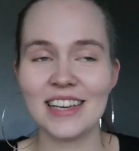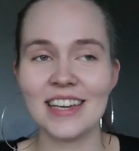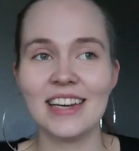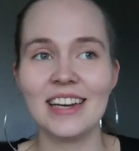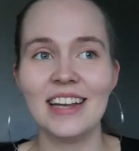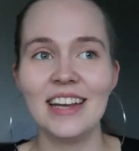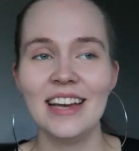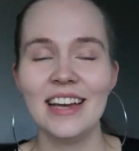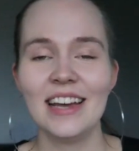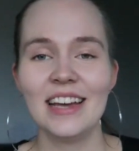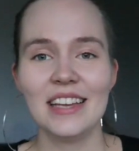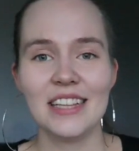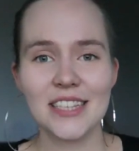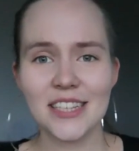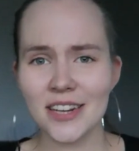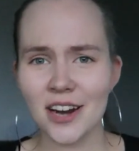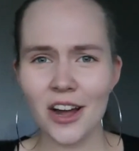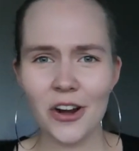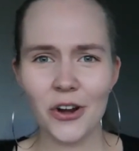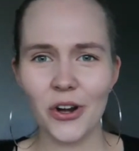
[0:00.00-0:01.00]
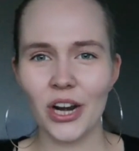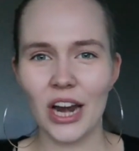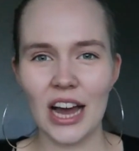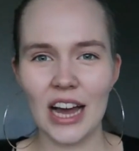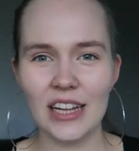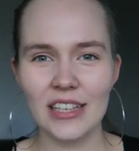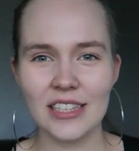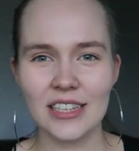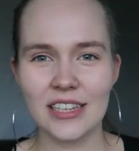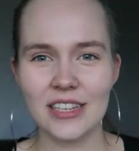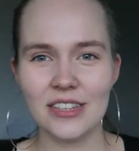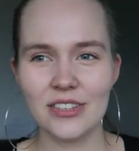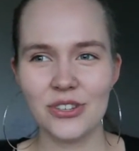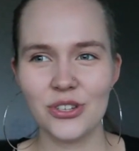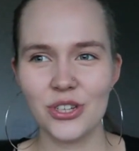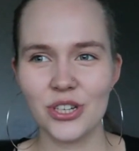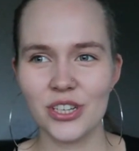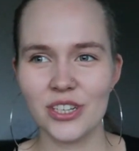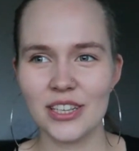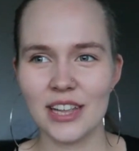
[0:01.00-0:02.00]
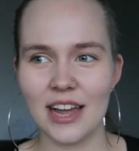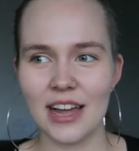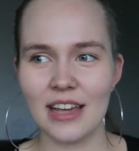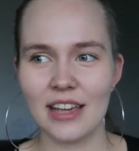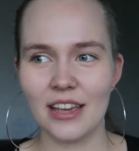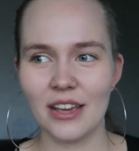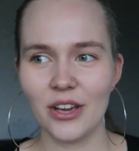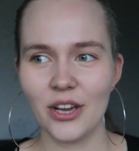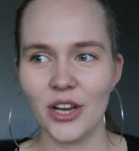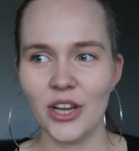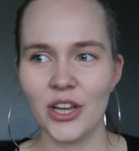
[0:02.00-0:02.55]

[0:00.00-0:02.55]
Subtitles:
and it's not a lot. It's just like